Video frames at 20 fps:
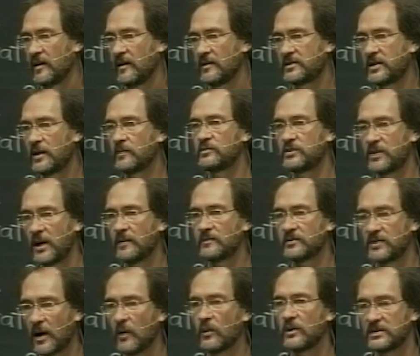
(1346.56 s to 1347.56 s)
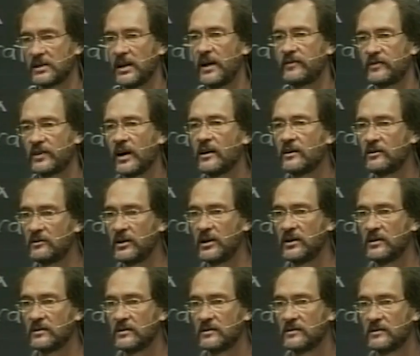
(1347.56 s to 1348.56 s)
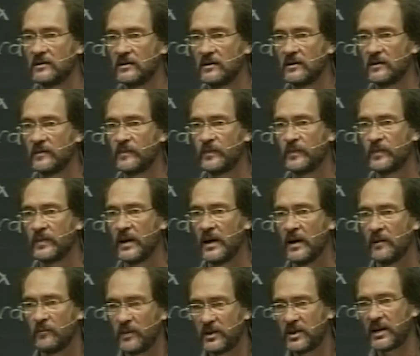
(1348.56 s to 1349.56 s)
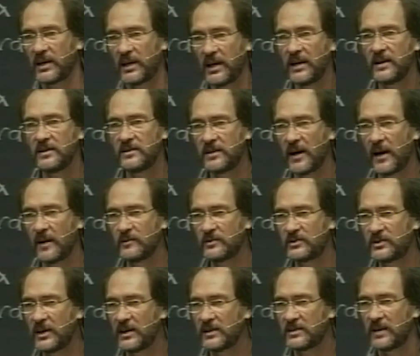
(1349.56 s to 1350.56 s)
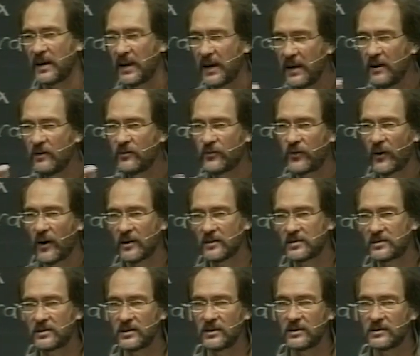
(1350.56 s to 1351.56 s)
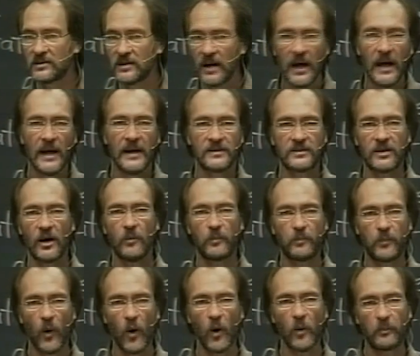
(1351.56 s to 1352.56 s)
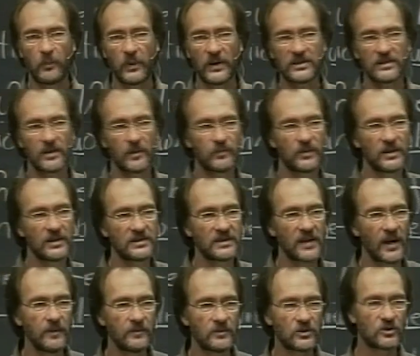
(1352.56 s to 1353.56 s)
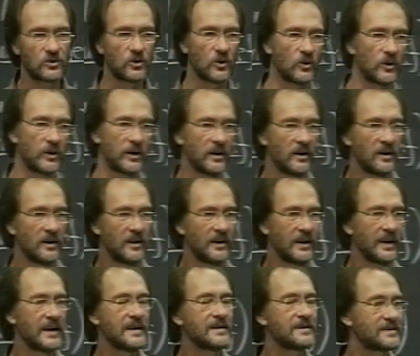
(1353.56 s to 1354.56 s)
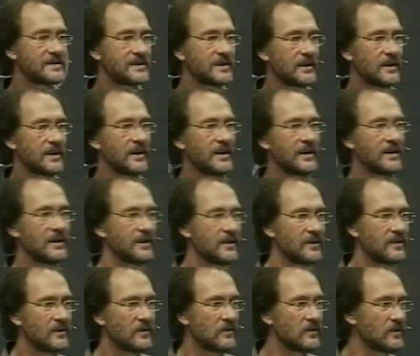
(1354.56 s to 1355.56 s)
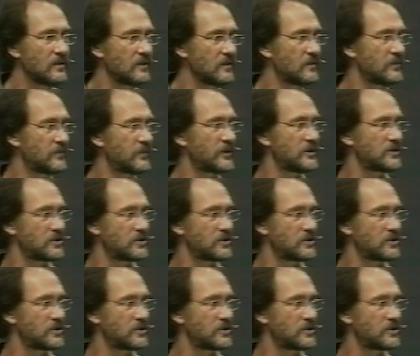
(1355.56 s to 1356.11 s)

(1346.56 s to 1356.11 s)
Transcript: sometimes I was left hungry. But the King James says, in fastings. So Paul picks up the same story in verse